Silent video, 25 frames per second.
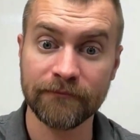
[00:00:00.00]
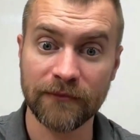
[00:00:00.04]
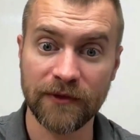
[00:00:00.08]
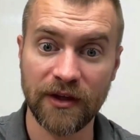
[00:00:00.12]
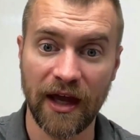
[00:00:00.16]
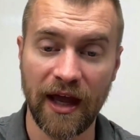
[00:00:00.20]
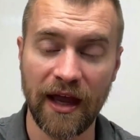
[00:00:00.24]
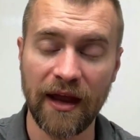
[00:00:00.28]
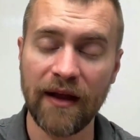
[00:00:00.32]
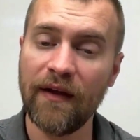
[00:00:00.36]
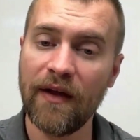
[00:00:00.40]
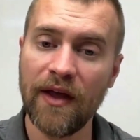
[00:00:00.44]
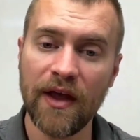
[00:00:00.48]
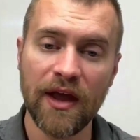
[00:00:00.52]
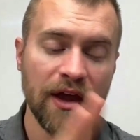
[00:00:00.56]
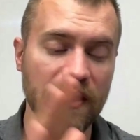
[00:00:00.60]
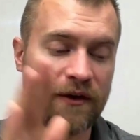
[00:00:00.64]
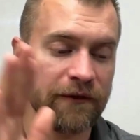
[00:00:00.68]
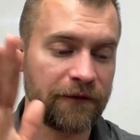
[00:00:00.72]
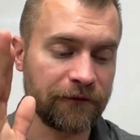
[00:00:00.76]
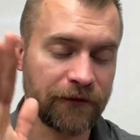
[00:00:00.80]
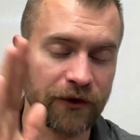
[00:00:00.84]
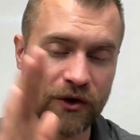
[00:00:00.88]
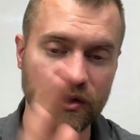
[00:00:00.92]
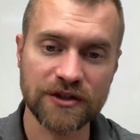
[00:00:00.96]
Okay?
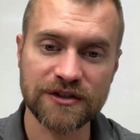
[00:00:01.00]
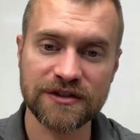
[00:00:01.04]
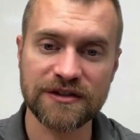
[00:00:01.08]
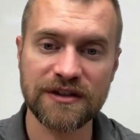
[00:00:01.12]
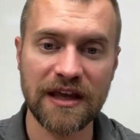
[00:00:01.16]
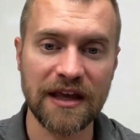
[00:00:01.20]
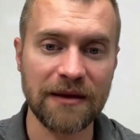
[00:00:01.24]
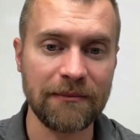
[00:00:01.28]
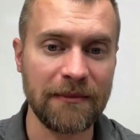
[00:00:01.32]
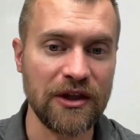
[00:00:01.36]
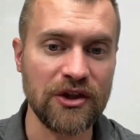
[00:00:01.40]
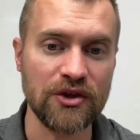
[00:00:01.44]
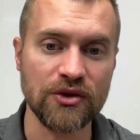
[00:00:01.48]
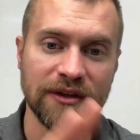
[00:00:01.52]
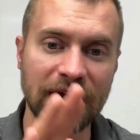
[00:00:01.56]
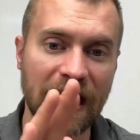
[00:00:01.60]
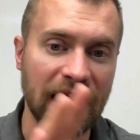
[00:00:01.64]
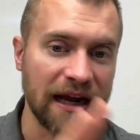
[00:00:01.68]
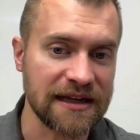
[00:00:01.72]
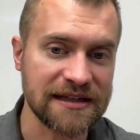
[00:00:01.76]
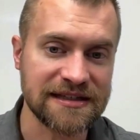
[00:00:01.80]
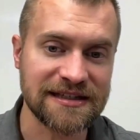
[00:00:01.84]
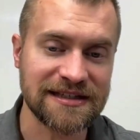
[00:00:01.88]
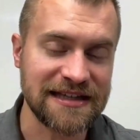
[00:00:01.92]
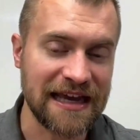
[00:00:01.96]
First thing, man, you
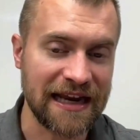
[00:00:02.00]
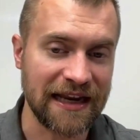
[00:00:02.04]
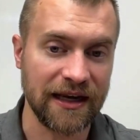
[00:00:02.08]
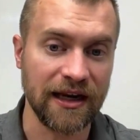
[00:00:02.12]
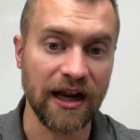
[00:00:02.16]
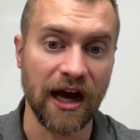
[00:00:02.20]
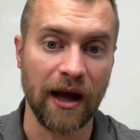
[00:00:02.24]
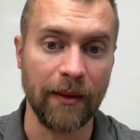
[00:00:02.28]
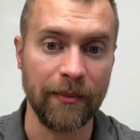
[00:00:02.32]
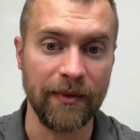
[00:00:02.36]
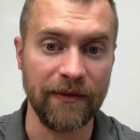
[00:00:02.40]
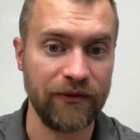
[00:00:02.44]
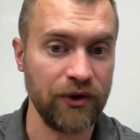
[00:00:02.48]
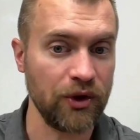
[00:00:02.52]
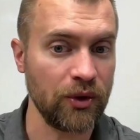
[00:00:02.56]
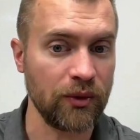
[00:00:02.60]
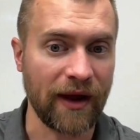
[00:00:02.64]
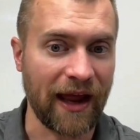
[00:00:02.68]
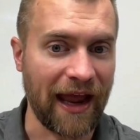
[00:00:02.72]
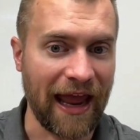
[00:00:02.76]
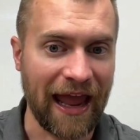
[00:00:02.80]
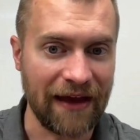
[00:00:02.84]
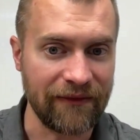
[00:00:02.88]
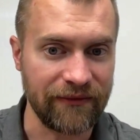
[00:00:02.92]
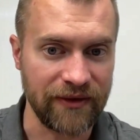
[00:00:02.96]
got to set it up. If you don't
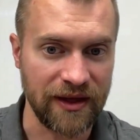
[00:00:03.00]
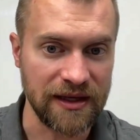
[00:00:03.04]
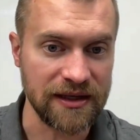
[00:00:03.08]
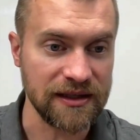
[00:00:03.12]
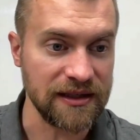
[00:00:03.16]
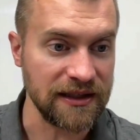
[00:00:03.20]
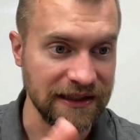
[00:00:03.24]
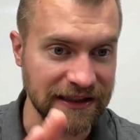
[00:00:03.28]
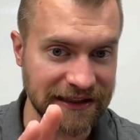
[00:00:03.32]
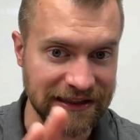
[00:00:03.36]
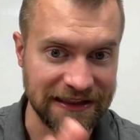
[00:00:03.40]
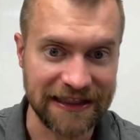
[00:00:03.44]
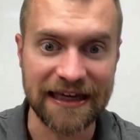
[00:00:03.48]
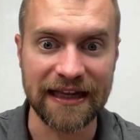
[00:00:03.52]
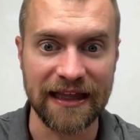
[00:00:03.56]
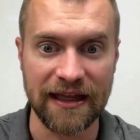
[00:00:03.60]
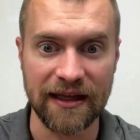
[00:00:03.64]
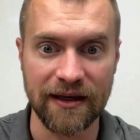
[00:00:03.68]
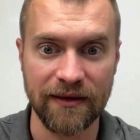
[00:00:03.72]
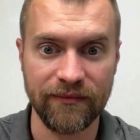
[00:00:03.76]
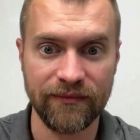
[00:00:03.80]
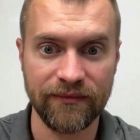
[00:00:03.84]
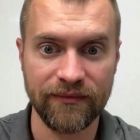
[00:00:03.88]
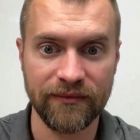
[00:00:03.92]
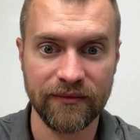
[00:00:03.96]
have it, get
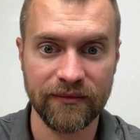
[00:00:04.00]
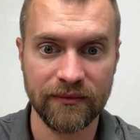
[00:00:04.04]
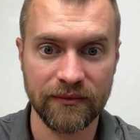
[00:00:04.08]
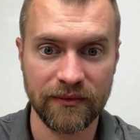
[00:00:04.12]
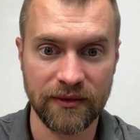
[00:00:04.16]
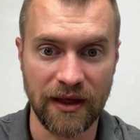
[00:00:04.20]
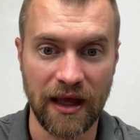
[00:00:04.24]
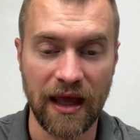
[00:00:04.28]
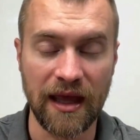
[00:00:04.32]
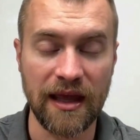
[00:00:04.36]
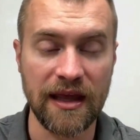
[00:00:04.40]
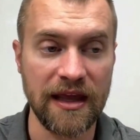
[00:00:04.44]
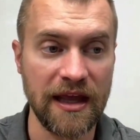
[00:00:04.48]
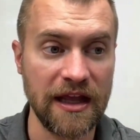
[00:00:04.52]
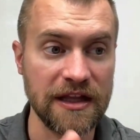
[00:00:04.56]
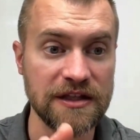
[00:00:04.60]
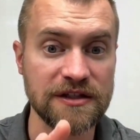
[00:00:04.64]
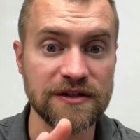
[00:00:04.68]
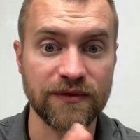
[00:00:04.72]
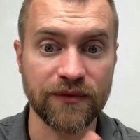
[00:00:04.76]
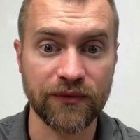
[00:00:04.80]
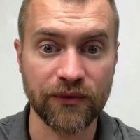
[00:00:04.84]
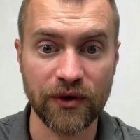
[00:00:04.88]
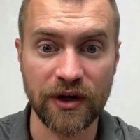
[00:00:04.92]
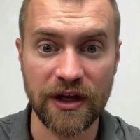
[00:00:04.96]
it. Okay?
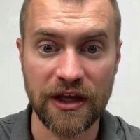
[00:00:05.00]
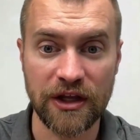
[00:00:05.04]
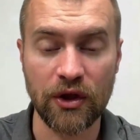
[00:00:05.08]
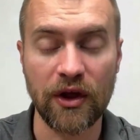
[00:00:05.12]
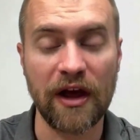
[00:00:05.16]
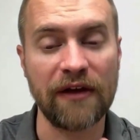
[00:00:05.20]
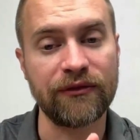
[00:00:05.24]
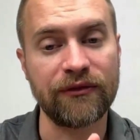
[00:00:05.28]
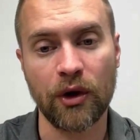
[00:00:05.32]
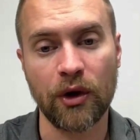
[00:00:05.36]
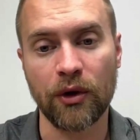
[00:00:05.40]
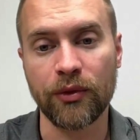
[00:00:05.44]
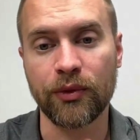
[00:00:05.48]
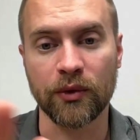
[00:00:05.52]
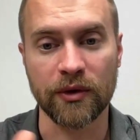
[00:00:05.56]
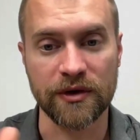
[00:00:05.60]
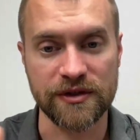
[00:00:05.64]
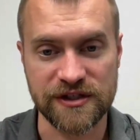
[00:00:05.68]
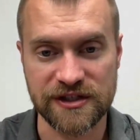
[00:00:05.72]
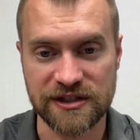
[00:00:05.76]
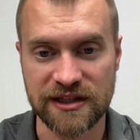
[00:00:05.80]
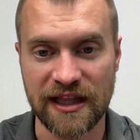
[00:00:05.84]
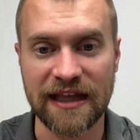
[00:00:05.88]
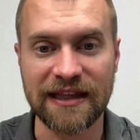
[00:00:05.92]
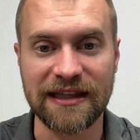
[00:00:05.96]
It's free. You'll have to go through a
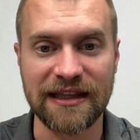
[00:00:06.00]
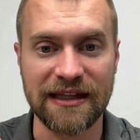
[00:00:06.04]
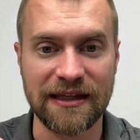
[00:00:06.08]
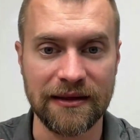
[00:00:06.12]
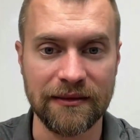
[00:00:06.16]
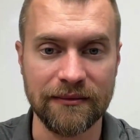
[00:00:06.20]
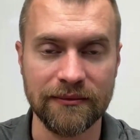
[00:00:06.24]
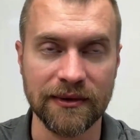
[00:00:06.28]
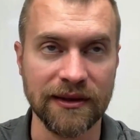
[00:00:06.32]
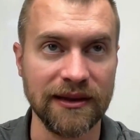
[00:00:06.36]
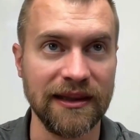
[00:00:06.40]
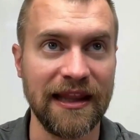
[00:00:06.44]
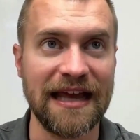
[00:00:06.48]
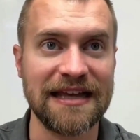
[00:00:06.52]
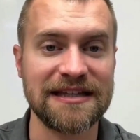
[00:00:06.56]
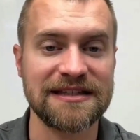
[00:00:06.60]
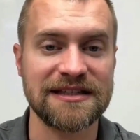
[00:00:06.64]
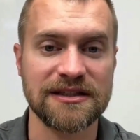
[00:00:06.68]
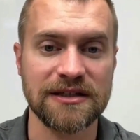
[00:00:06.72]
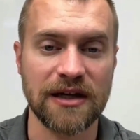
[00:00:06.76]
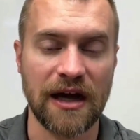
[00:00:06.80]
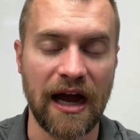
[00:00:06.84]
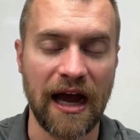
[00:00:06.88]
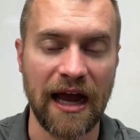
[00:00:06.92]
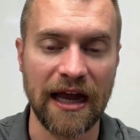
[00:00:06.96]
slightly
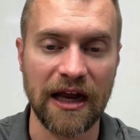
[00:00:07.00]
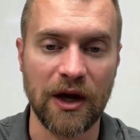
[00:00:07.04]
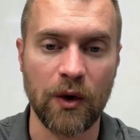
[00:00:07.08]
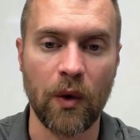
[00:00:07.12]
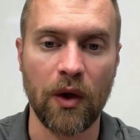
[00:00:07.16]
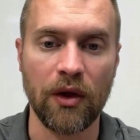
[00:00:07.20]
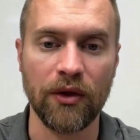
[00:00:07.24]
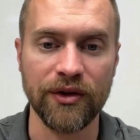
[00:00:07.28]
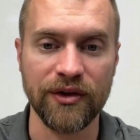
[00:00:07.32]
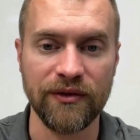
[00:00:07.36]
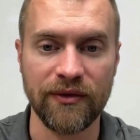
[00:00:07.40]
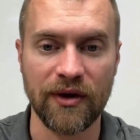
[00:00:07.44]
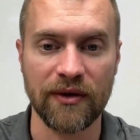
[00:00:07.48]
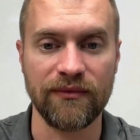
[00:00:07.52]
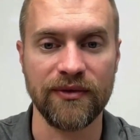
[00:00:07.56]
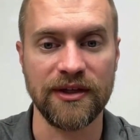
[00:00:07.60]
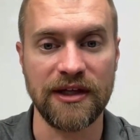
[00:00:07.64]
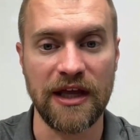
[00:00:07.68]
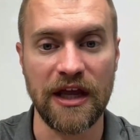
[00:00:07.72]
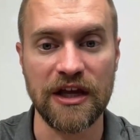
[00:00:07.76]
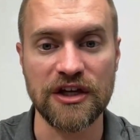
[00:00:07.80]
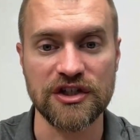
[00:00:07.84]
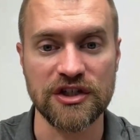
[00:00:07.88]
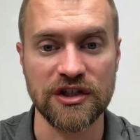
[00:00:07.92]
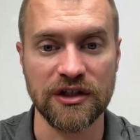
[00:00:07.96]
less high quality
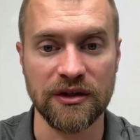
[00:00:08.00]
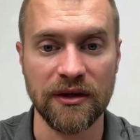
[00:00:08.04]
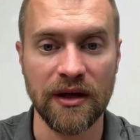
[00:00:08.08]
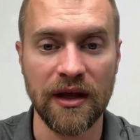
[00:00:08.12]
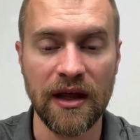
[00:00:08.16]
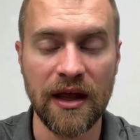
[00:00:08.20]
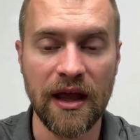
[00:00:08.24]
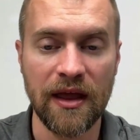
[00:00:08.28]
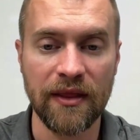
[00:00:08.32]
verification